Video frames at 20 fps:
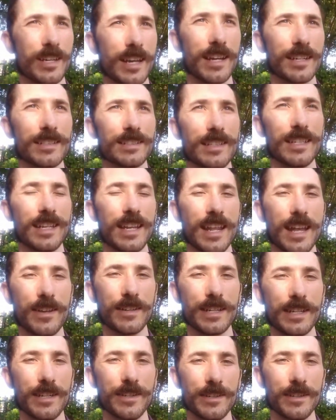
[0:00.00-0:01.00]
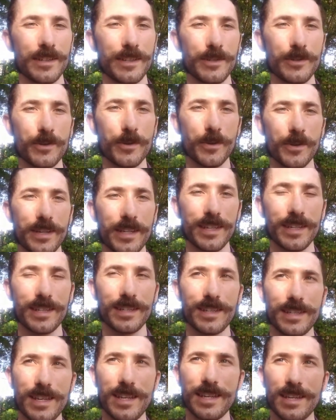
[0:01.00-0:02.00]
kind of sitting out here enjoying
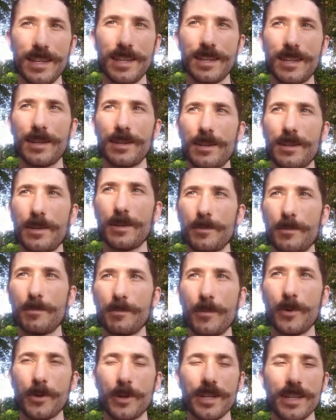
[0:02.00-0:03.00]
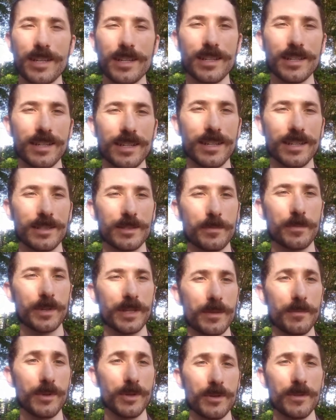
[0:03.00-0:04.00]
the morning. It's pretty
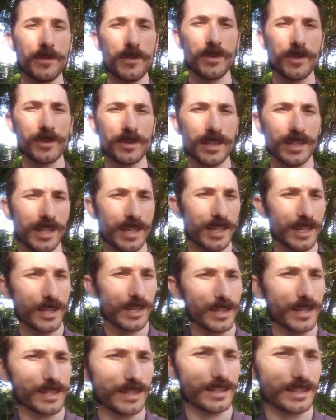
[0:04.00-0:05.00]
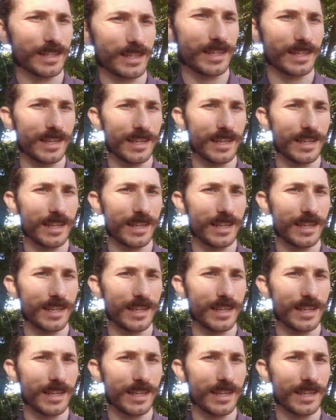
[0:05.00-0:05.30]
beautiful. You can see